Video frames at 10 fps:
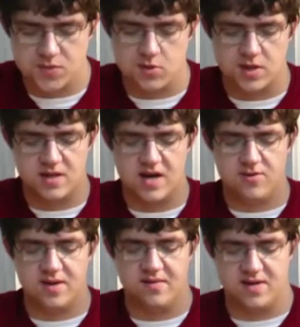Okay,
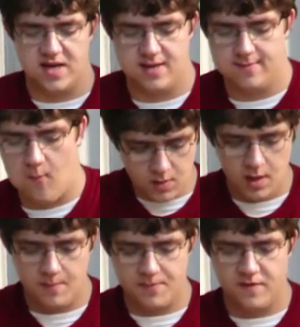now we have 8.
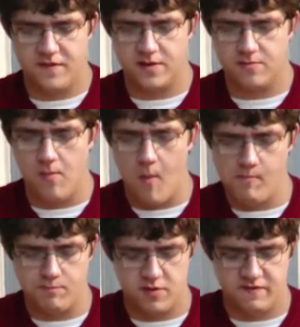Yep,
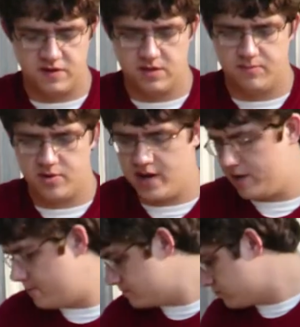perfect number 8.